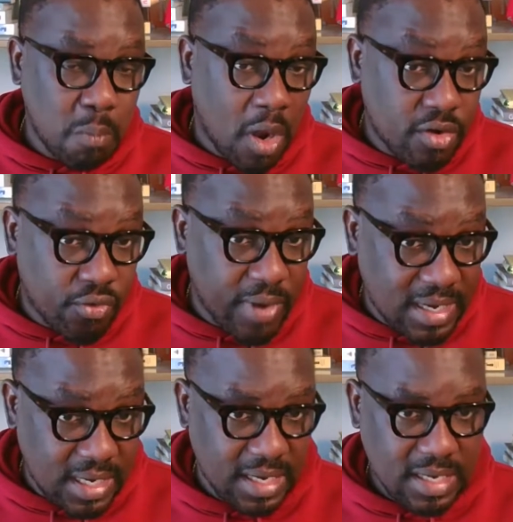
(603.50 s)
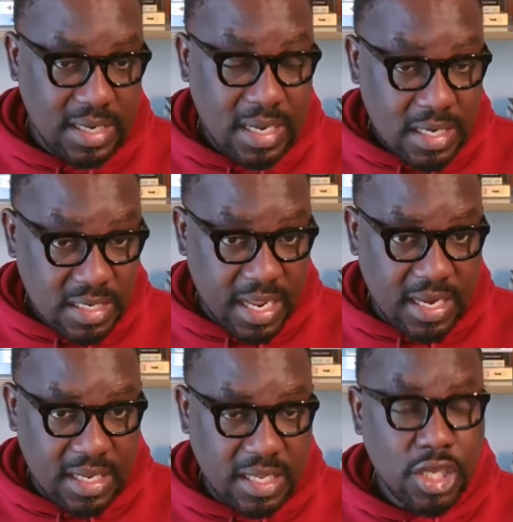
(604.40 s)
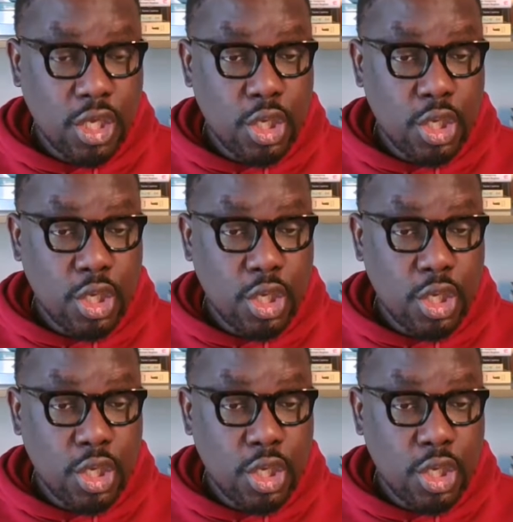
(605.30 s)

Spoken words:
moderately daily,